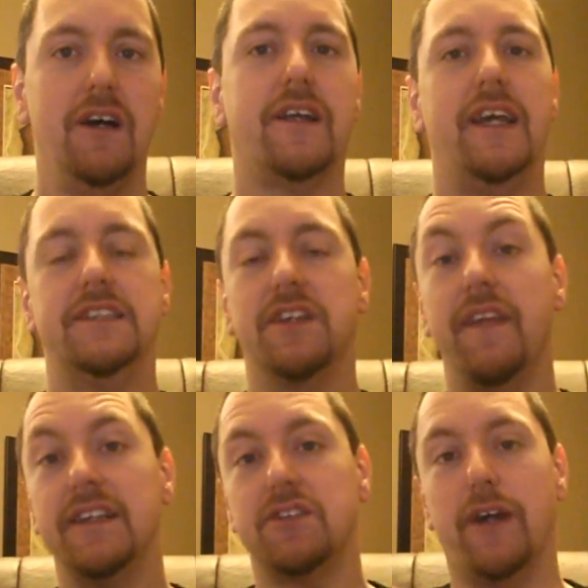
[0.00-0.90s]
Okay, so
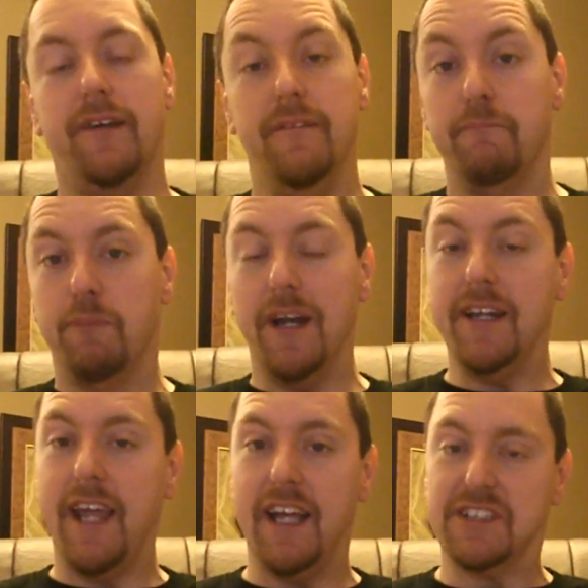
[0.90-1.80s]
that's great.
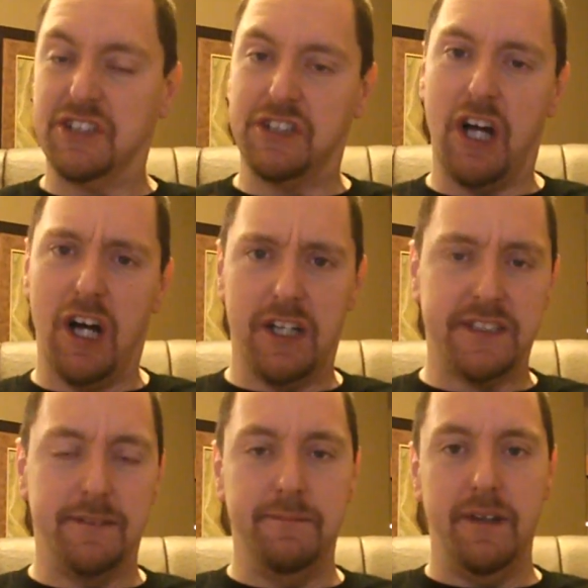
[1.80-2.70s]
Brain cancer's
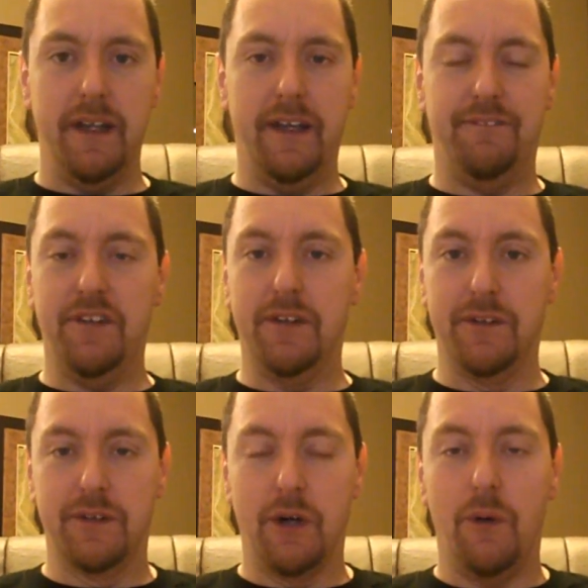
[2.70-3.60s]
awesome if
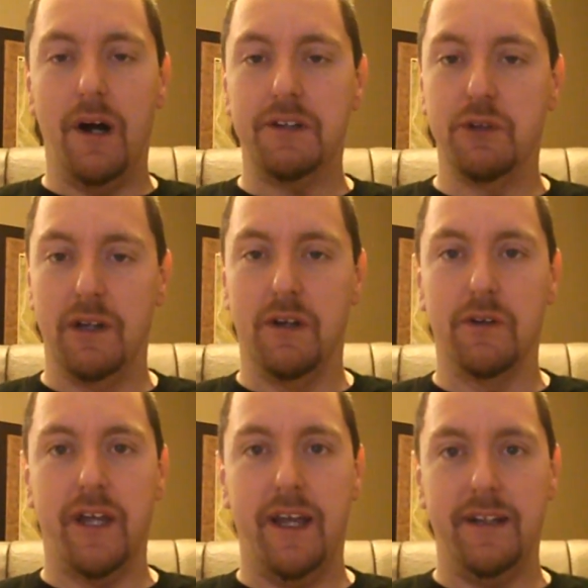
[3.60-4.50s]
you go on to a
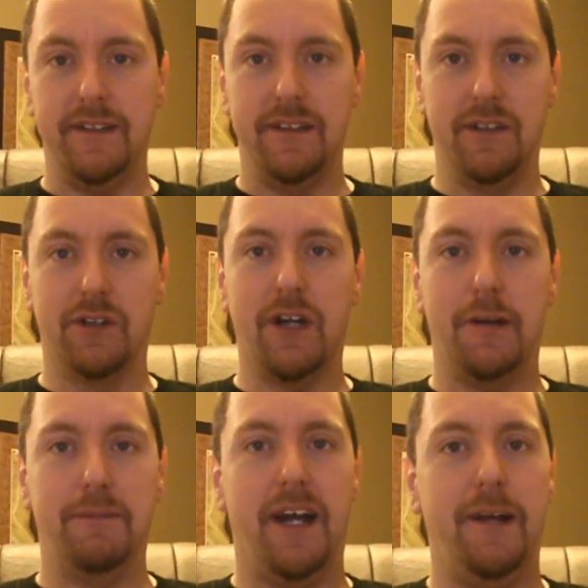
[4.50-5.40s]

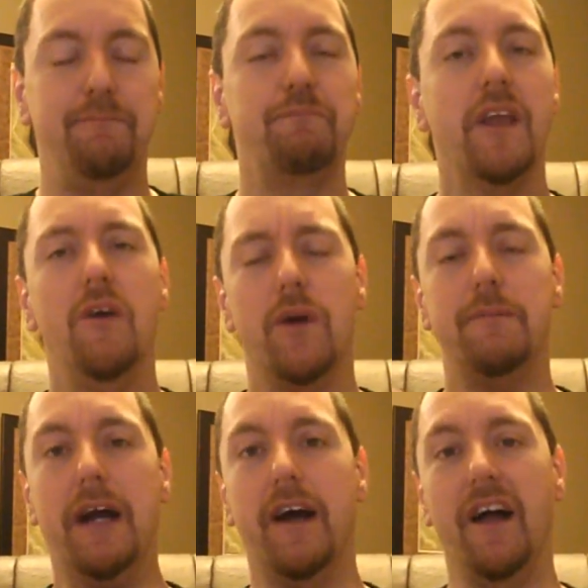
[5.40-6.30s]
low-carb diet. What
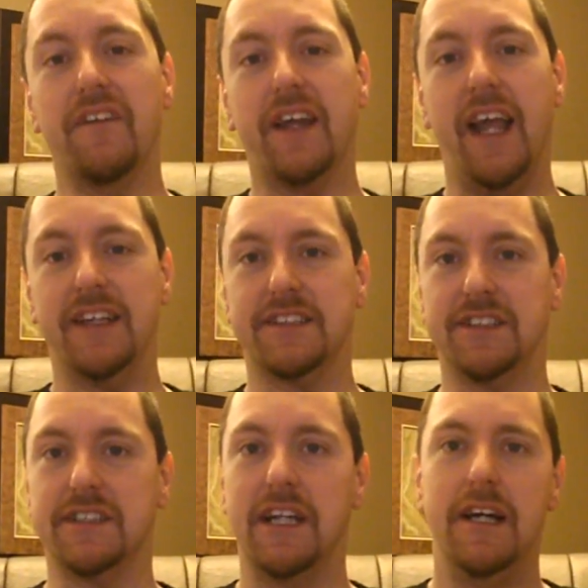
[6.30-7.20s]
about other
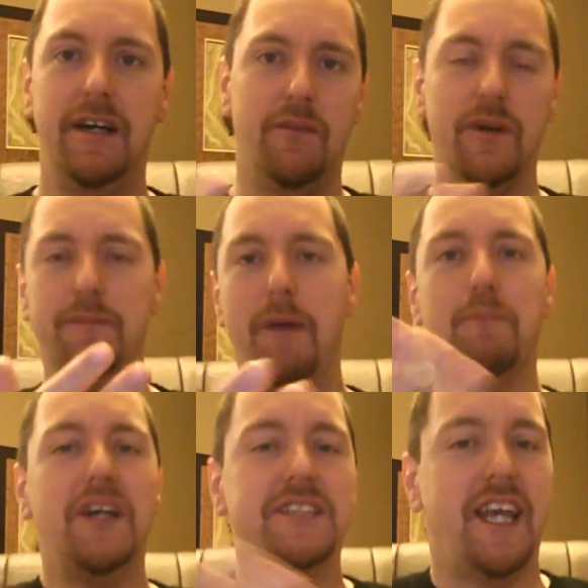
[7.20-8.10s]
cancers? What
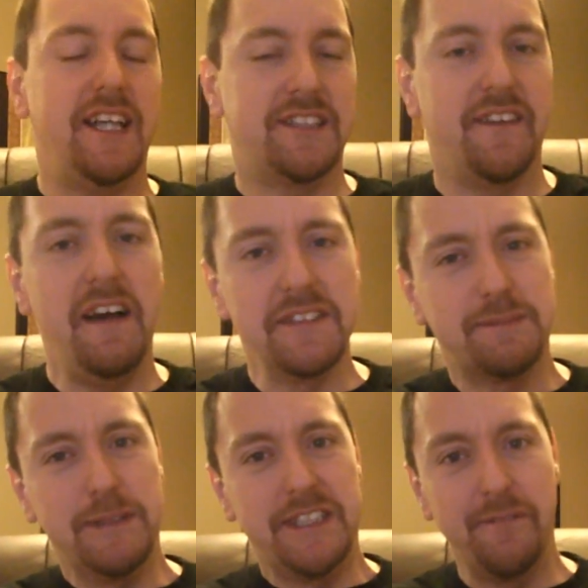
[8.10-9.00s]
about breast cancer? That was
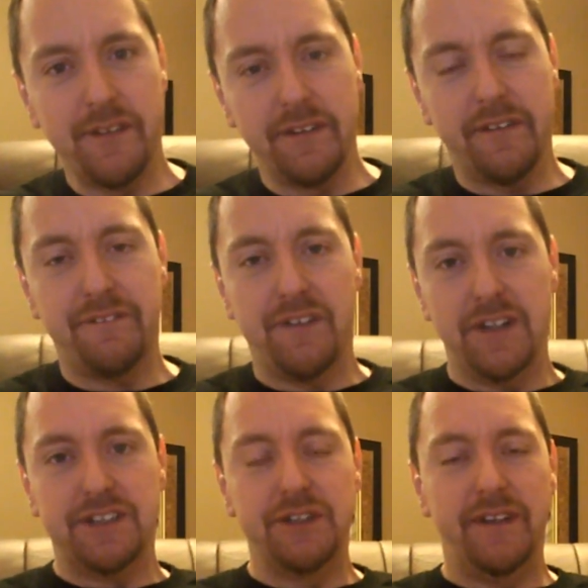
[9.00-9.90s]
specifically
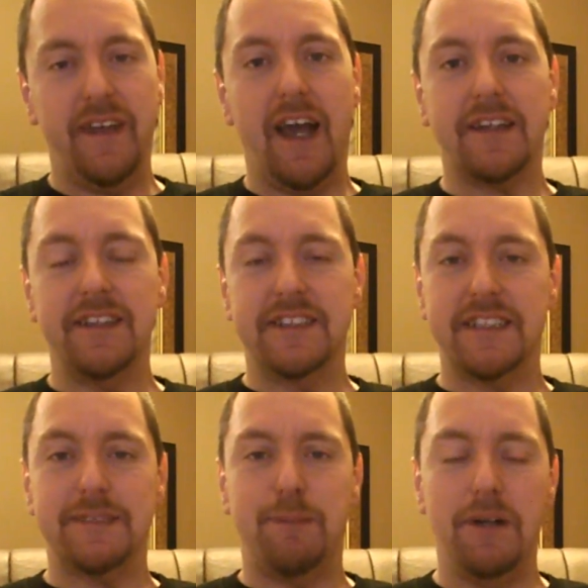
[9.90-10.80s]
referred to in the Atkins
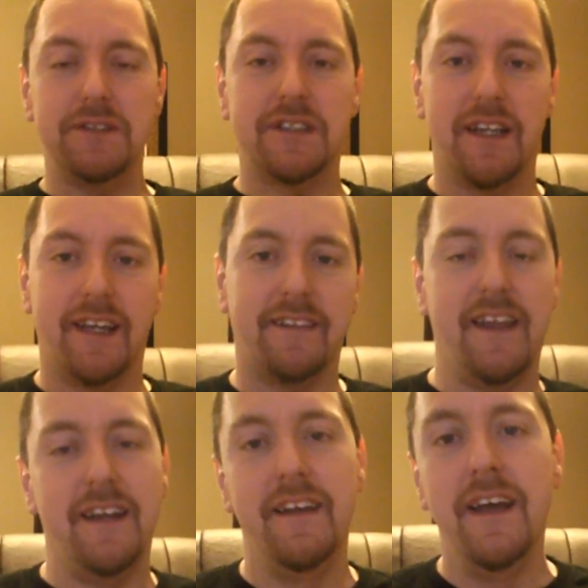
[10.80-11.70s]
Exposed link
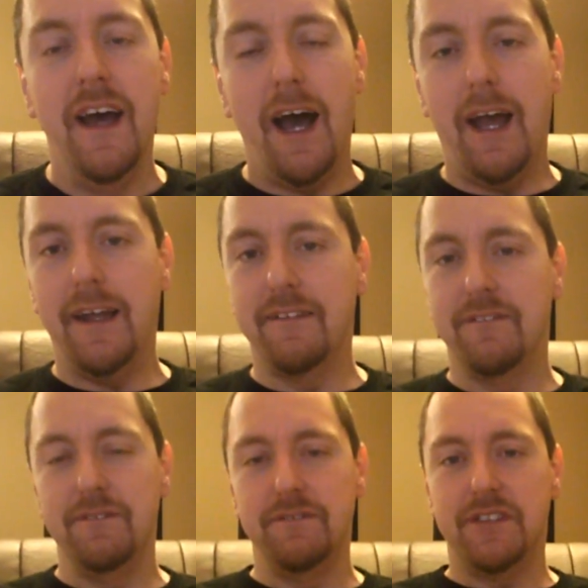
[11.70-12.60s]
that
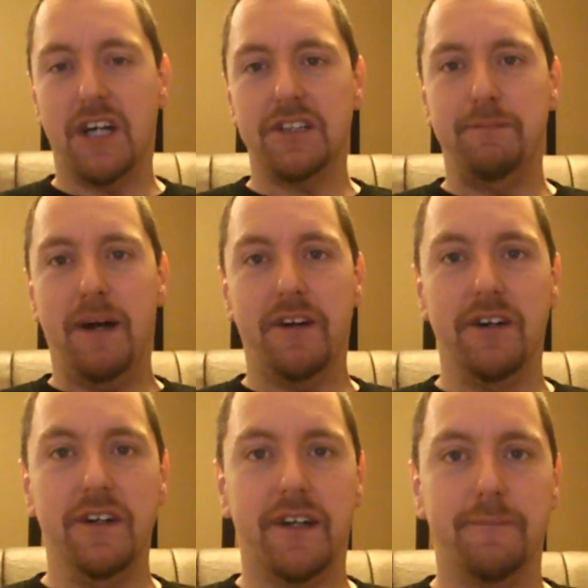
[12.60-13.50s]
I talked about
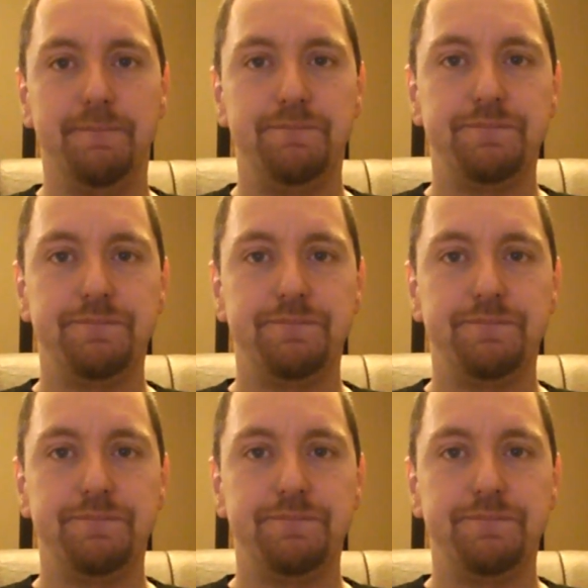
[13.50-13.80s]
earlier.